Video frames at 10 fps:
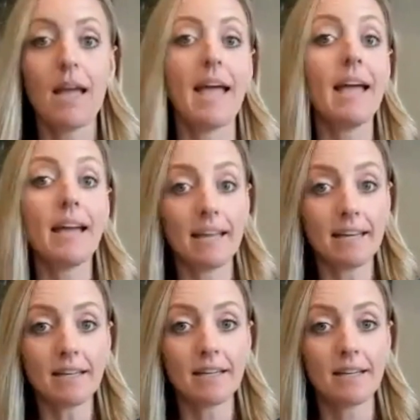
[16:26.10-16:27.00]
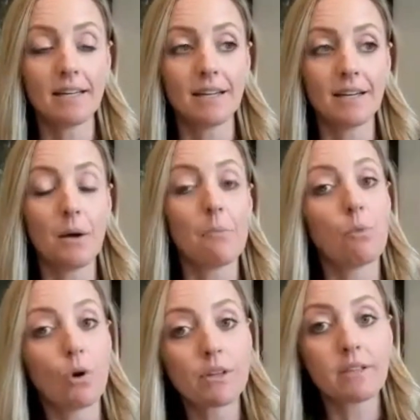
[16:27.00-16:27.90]
A,
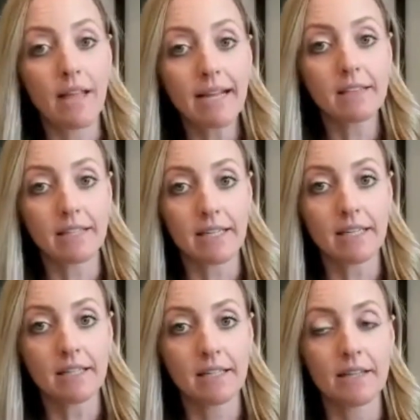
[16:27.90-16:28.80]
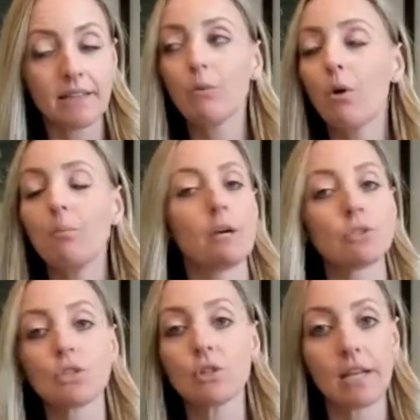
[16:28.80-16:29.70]
more than likely, they won't be
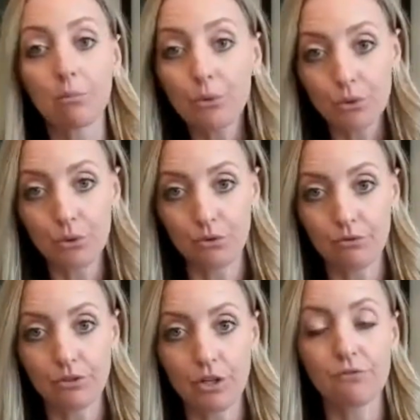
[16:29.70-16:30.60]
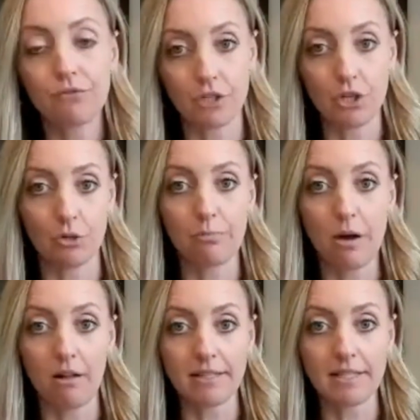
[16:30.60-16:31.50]
able to get approved for a term
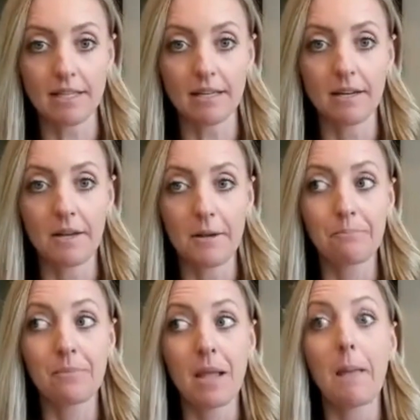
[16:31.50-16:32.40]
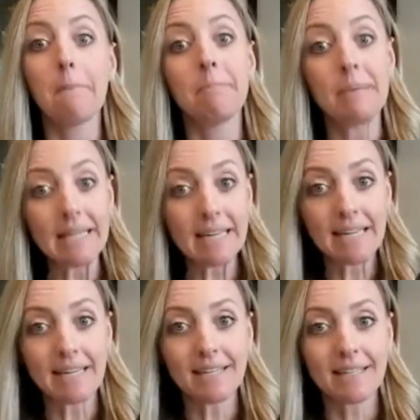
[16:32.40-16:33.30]
policy.
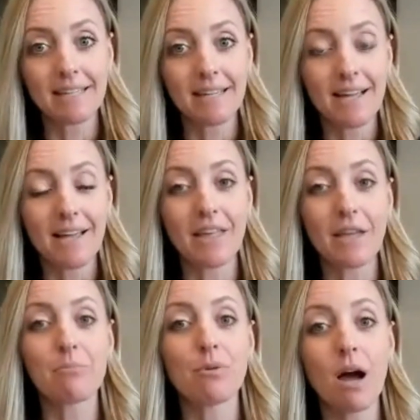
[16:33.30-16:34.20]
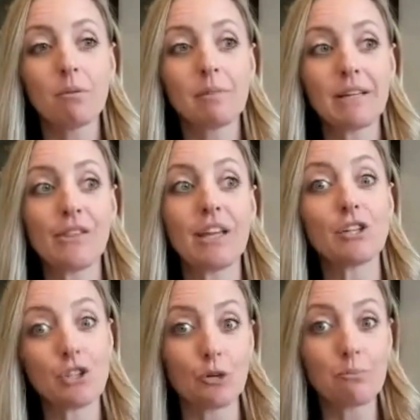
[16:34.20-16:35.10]
B, they probably
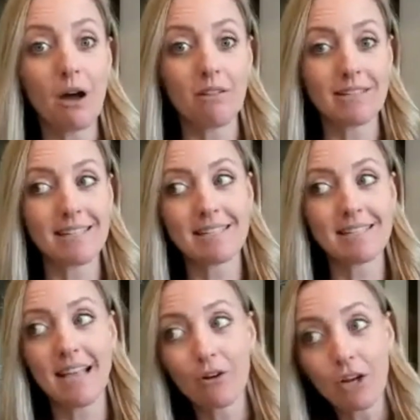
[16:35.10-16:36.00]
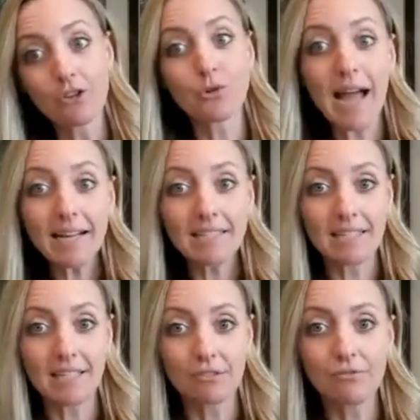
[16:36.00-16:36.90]
think term policies sound
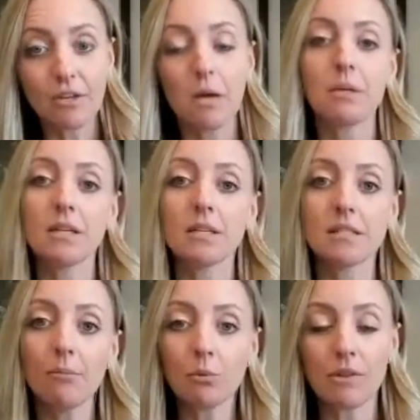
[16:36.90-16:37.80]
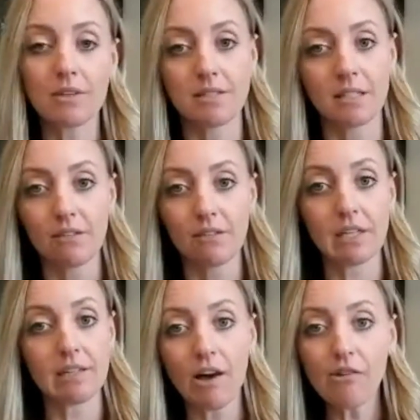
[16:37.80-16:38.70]
attractive because someone with a
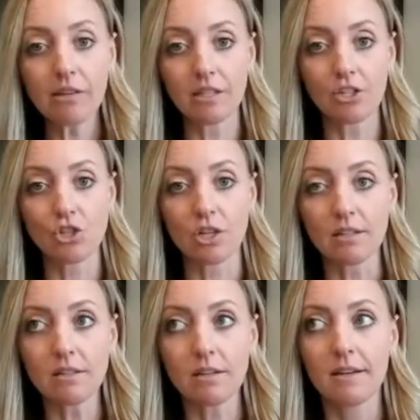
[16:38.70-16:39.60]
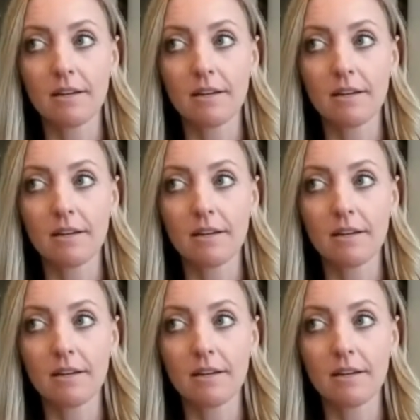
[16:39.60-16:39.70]
significant health condition